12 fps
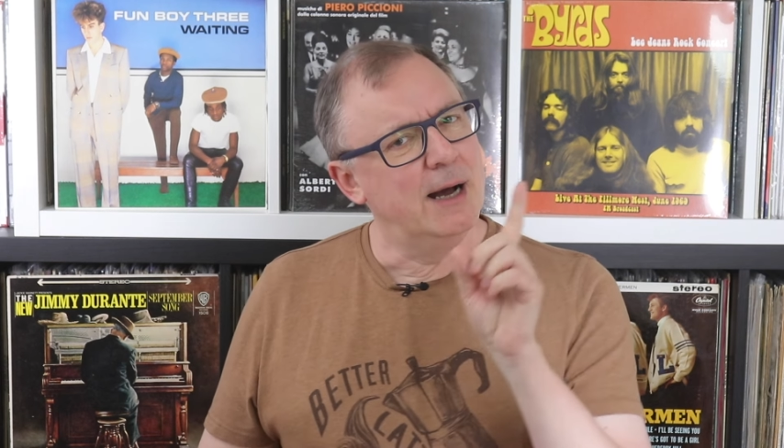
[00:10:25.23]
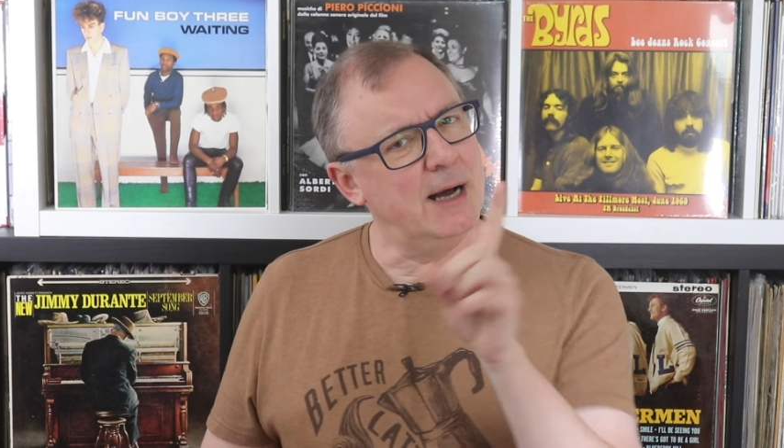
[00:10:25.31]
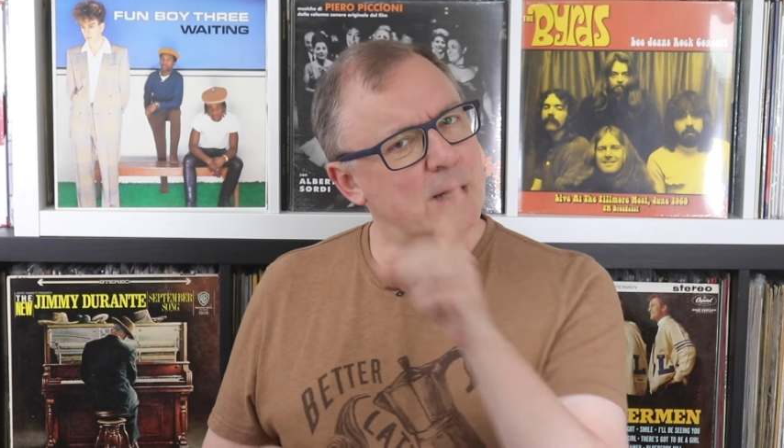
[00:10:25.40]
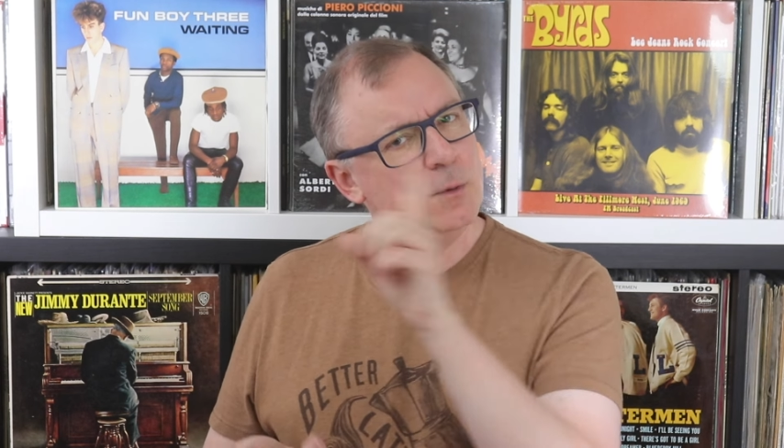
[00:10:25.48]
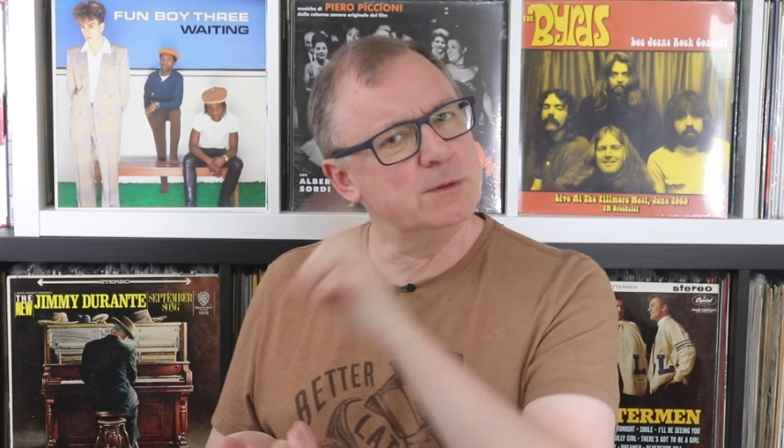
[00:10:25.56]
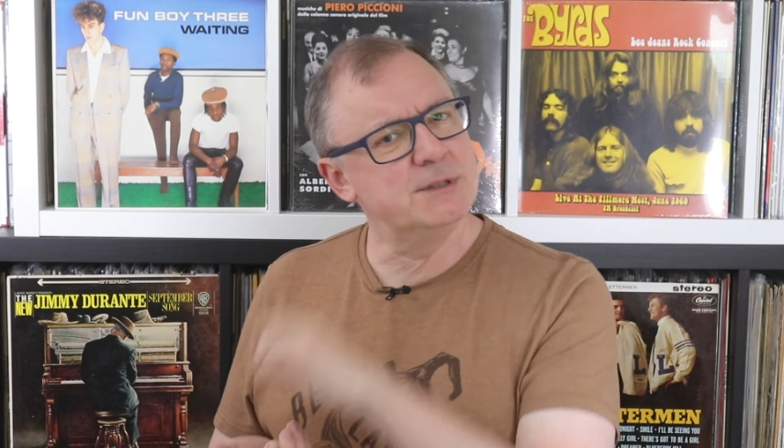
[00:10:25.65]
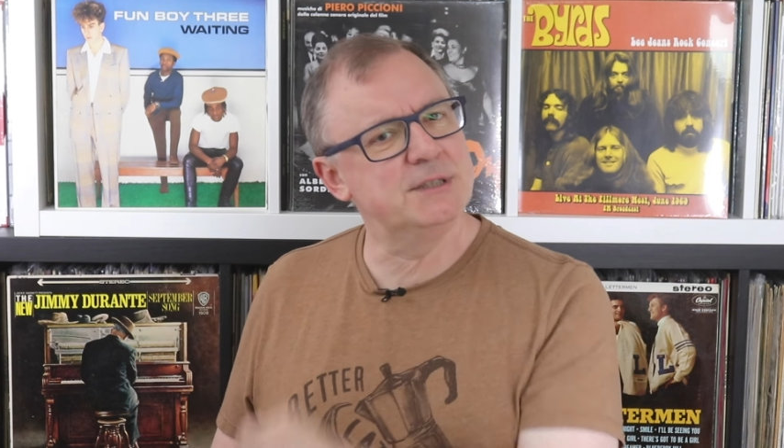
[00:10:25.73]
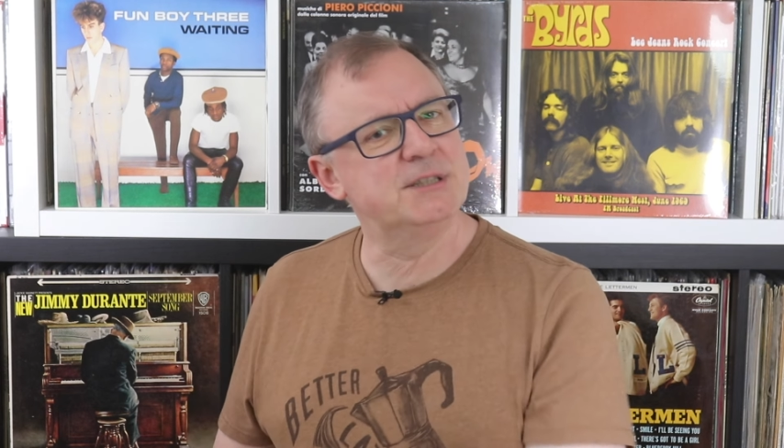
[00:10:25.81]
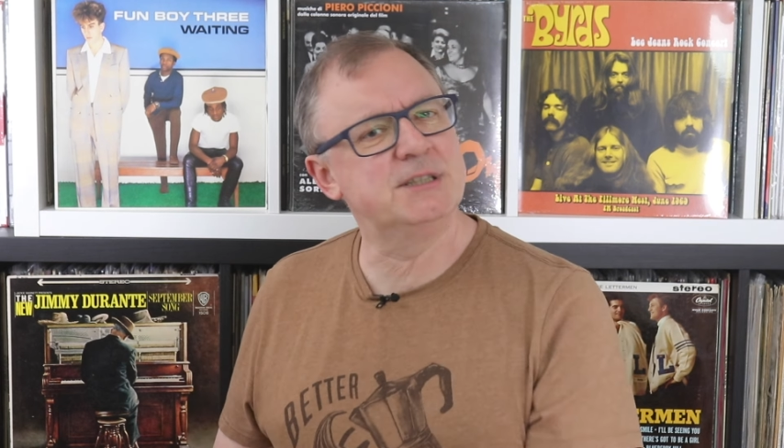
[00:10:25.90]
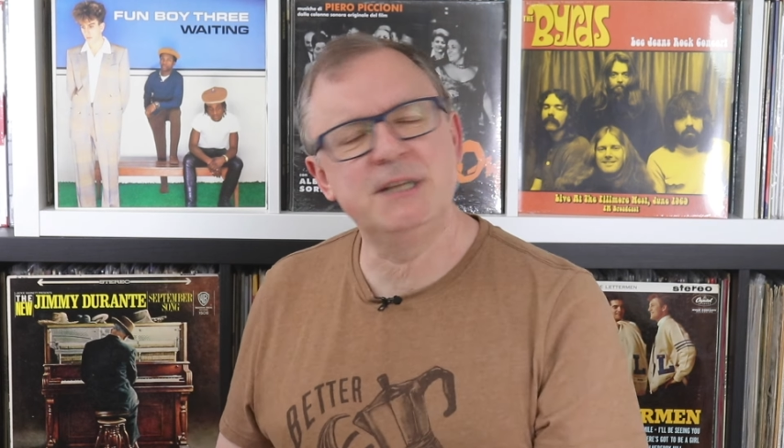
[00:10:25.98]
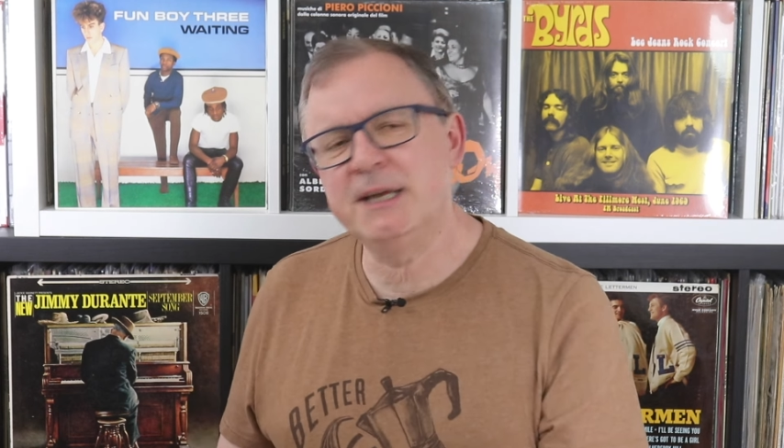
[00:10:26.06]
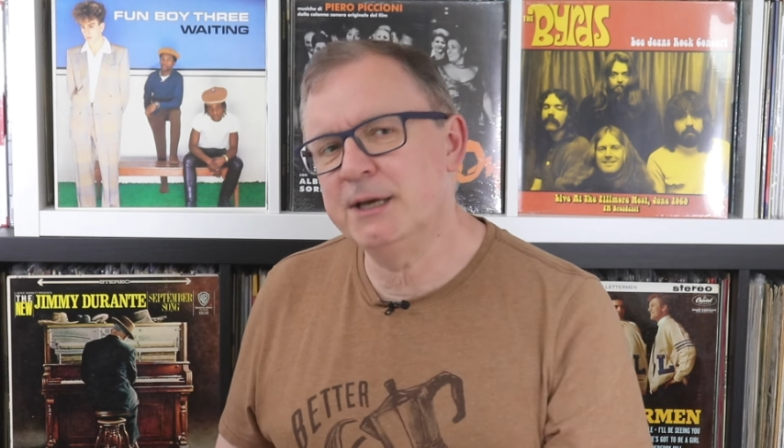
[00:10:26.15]
I want to
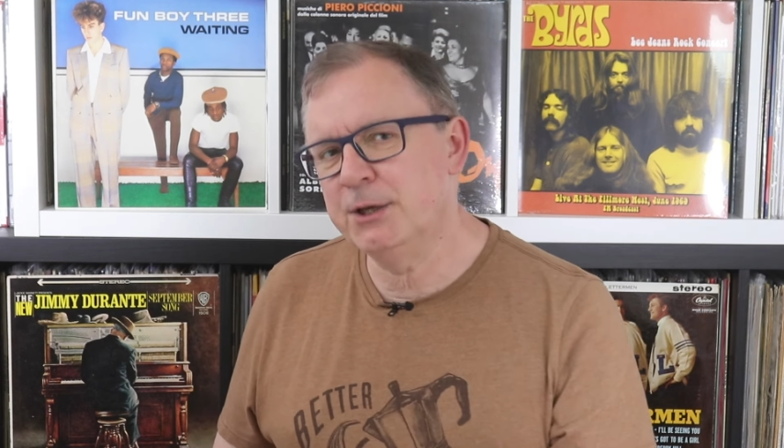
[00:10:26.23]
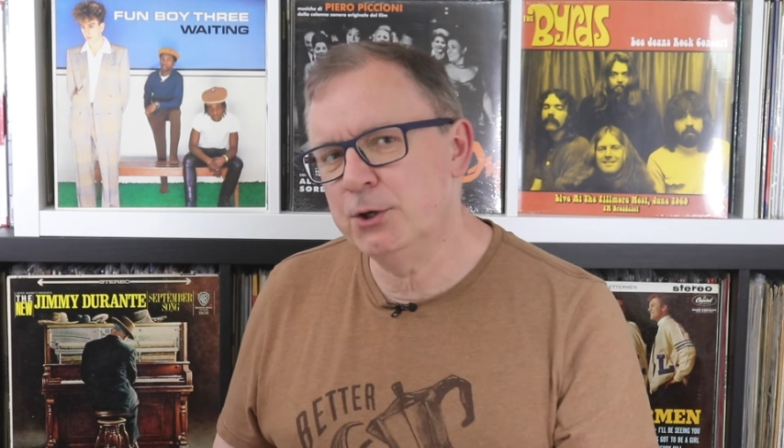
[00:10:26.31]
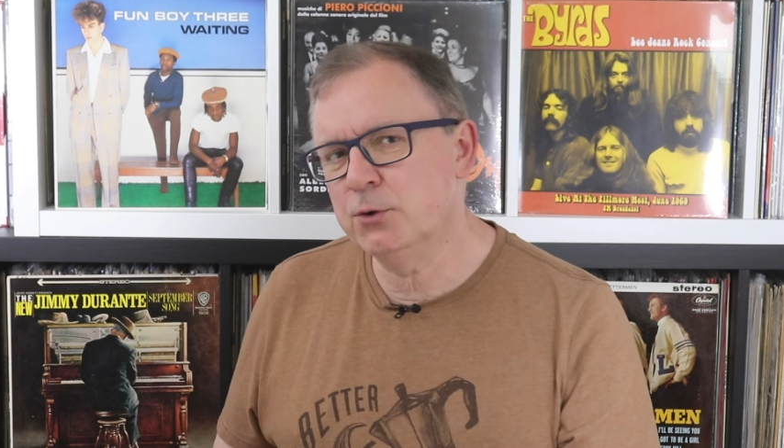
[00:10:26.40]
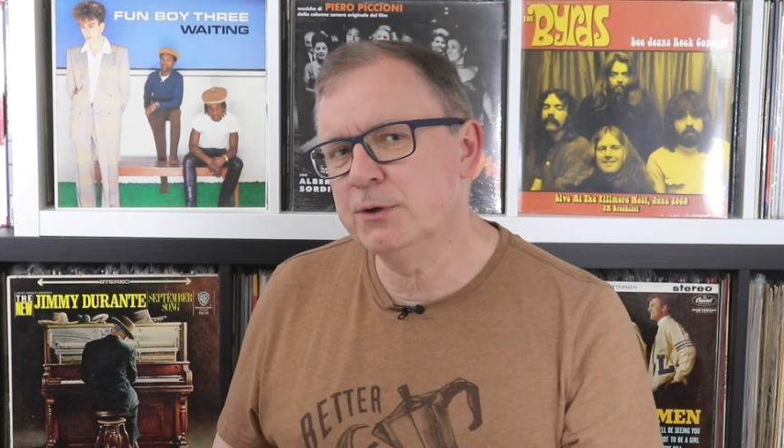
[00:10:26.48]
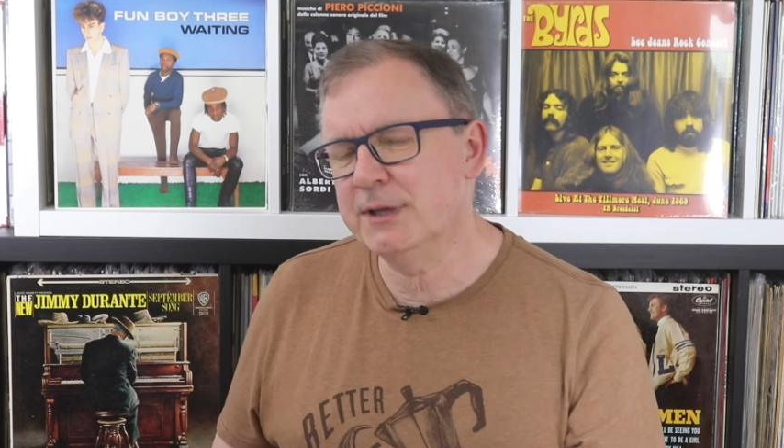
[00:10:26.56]
steer your